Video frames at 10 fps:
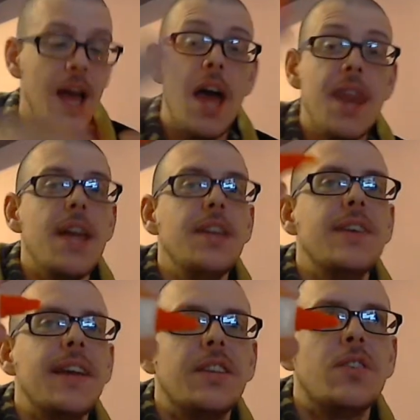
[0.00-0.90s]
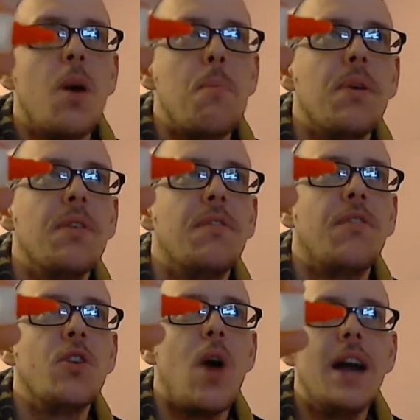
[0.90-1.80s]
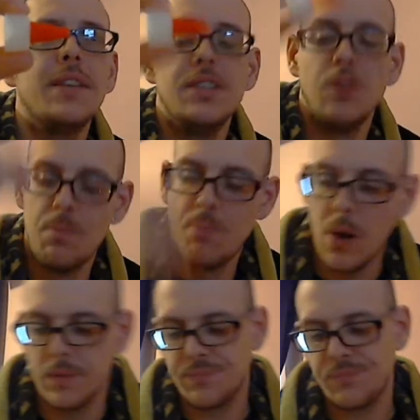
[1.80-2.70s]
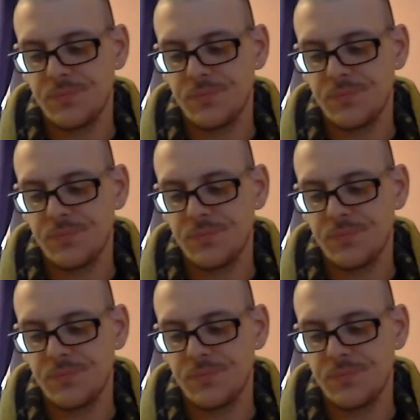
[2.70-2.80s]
And then you get the top for your antidote bottle.